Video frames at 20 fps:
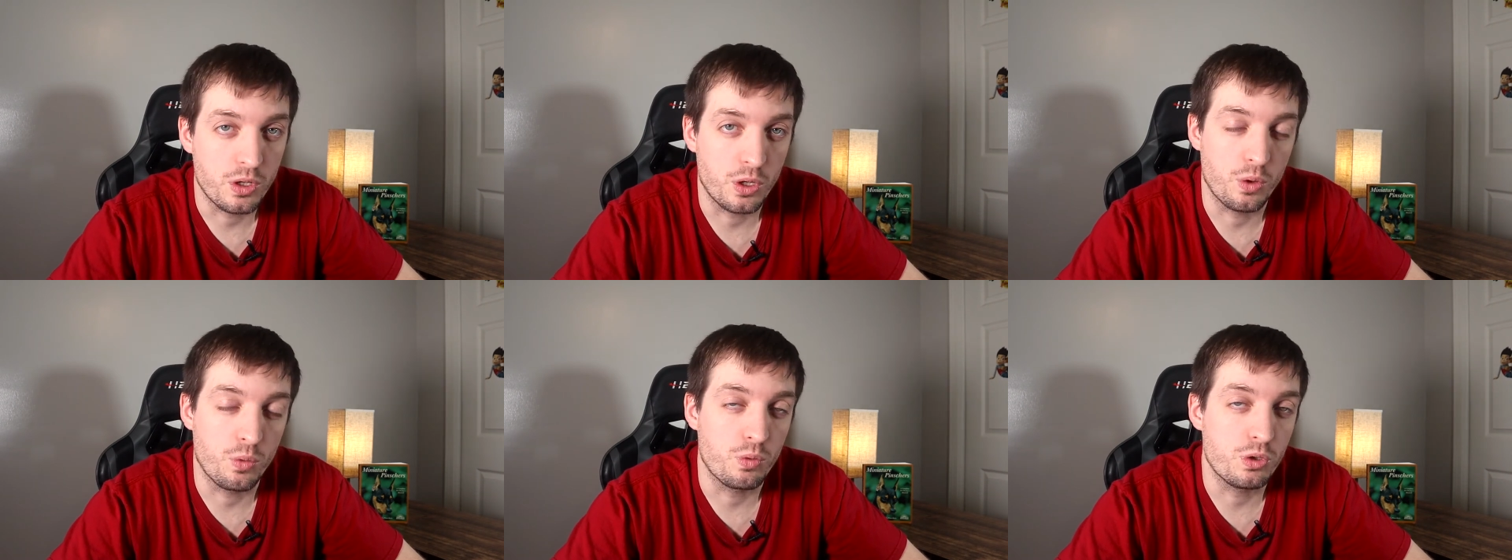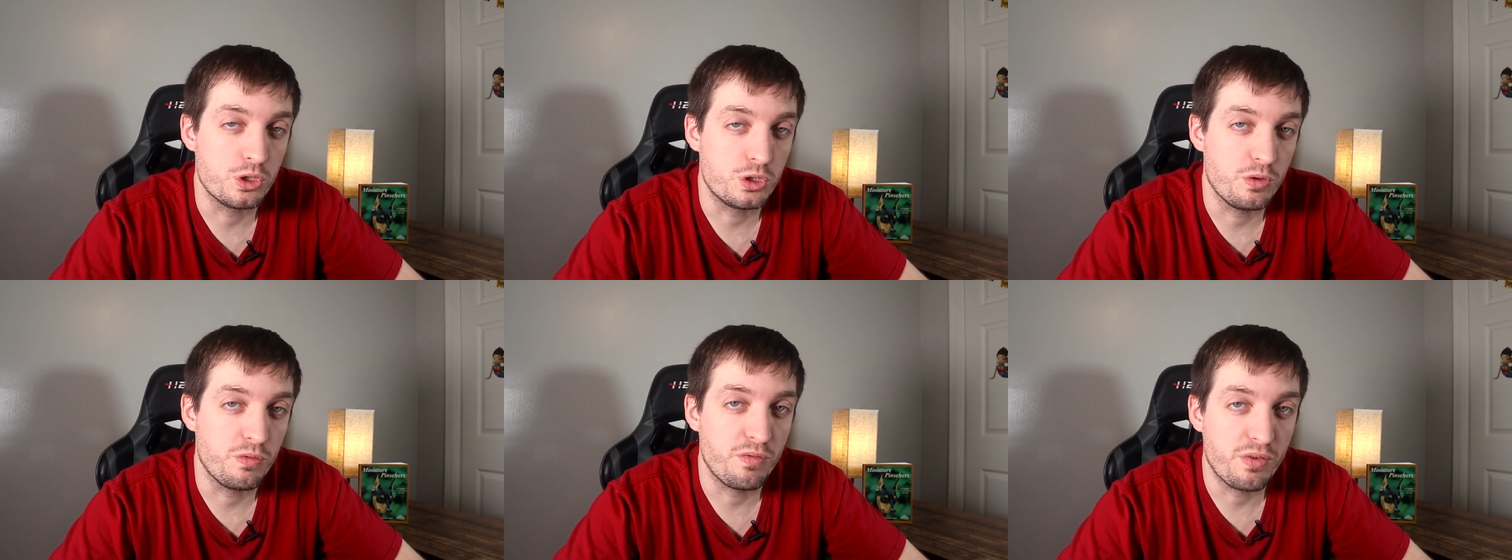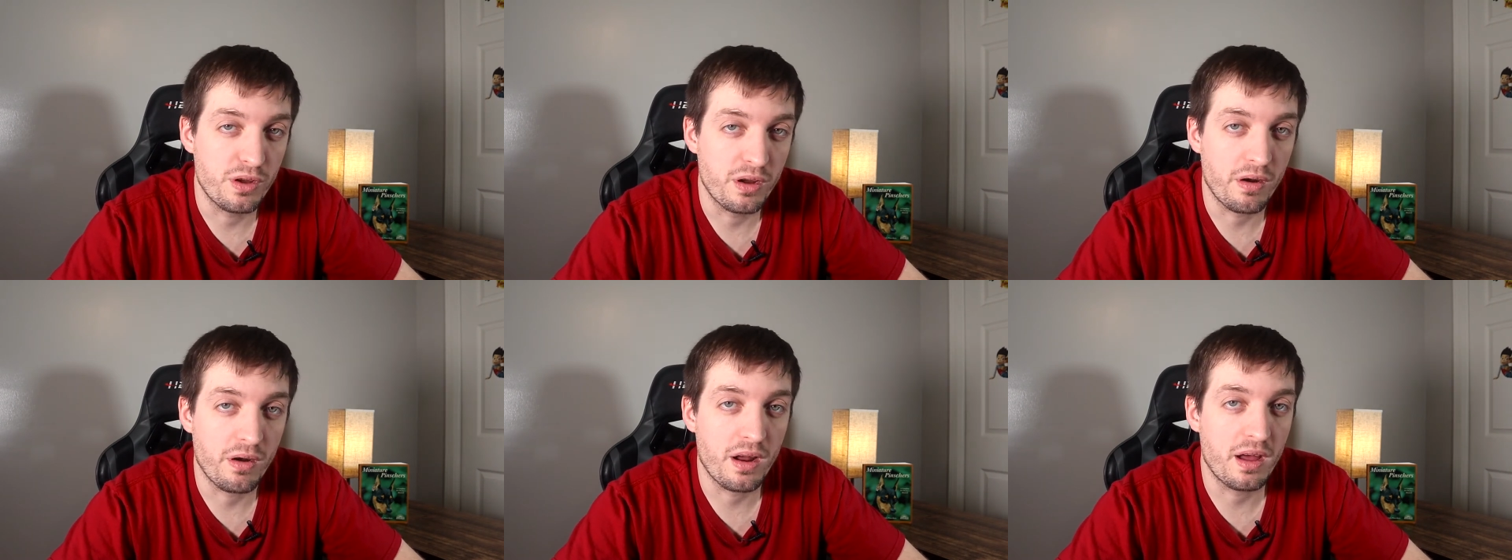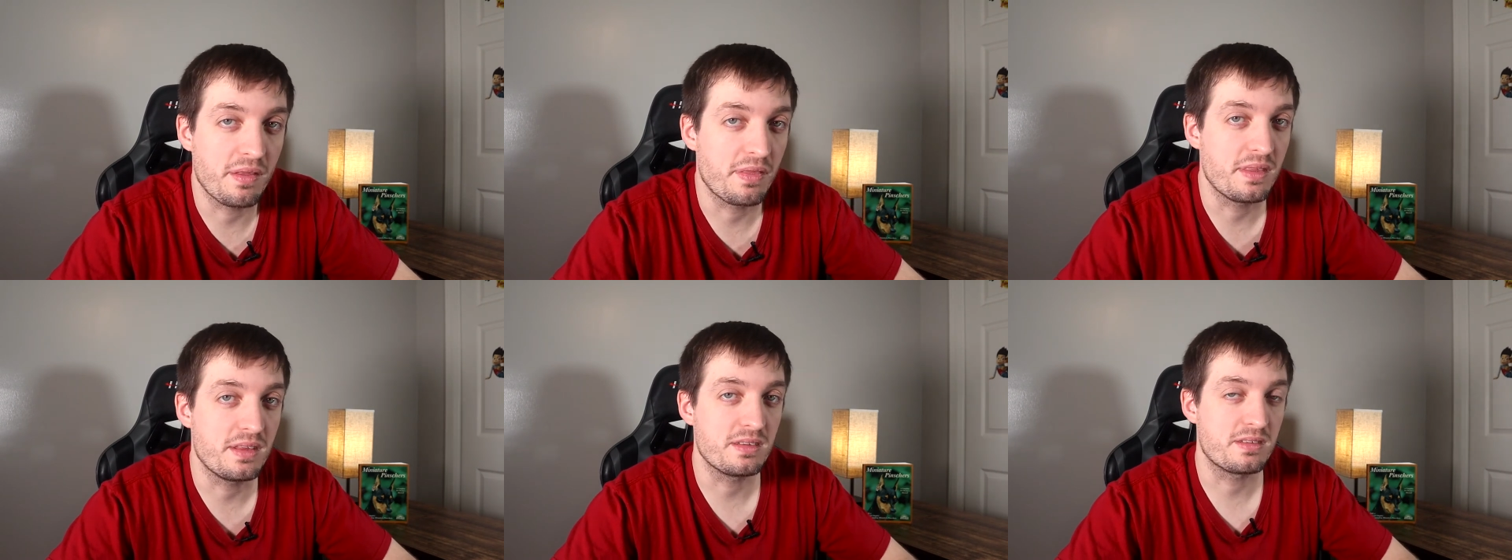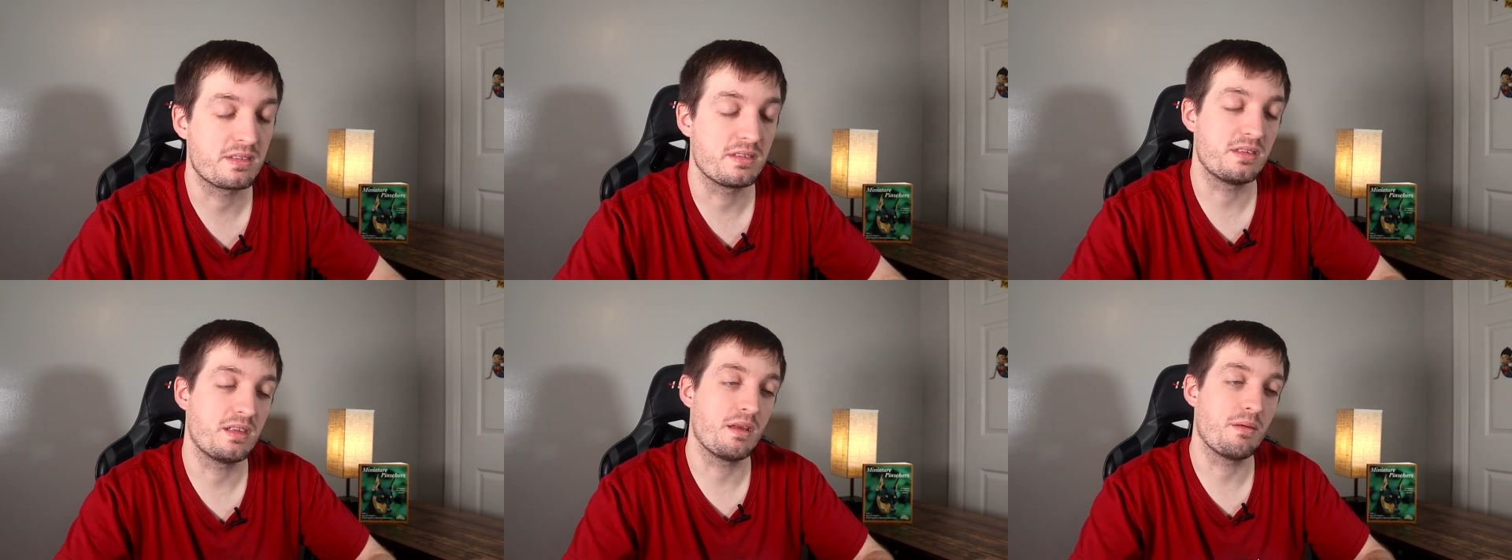You know, once you figure out
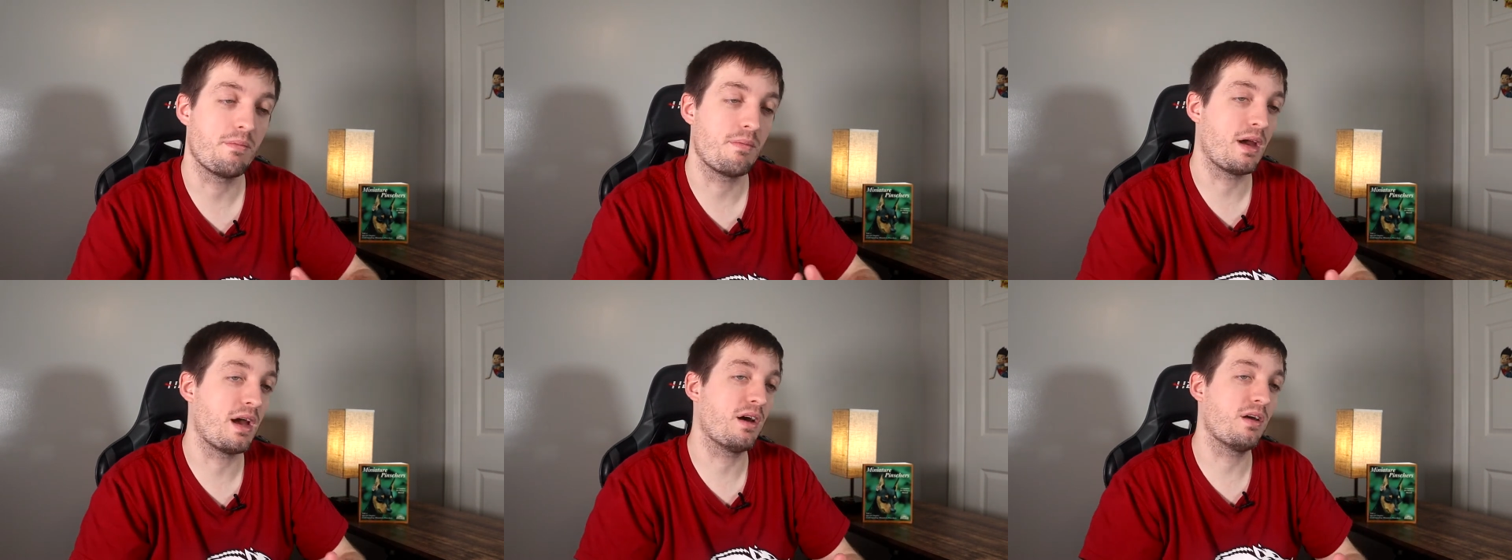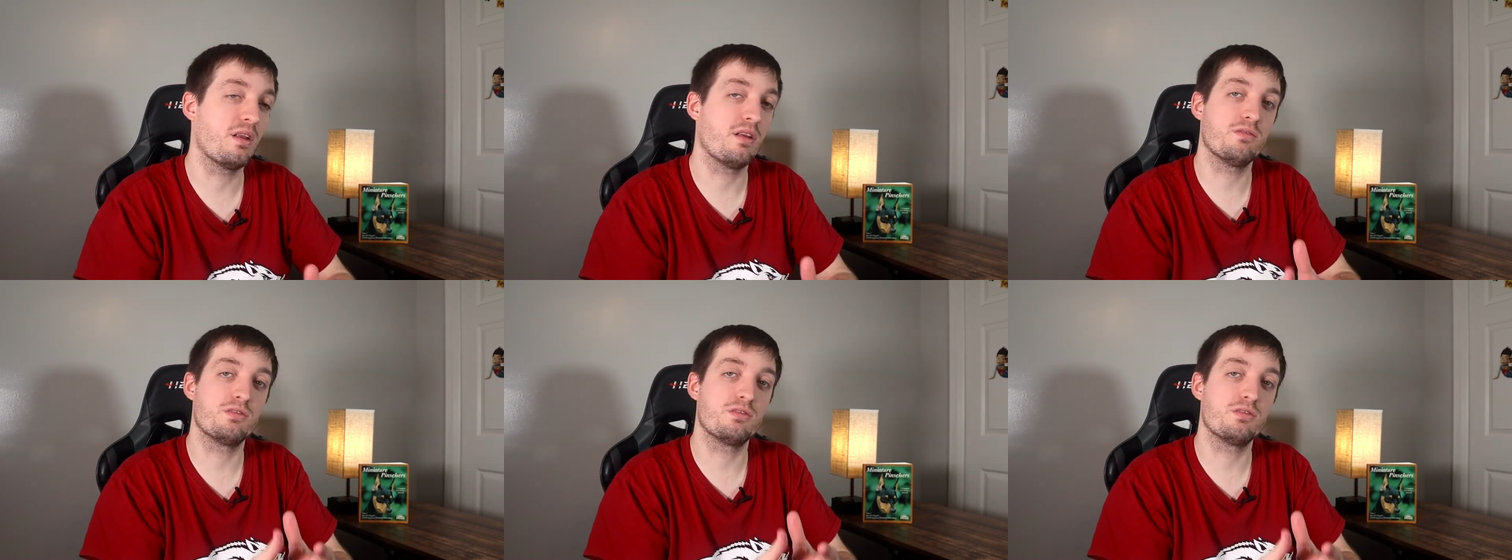this is the amount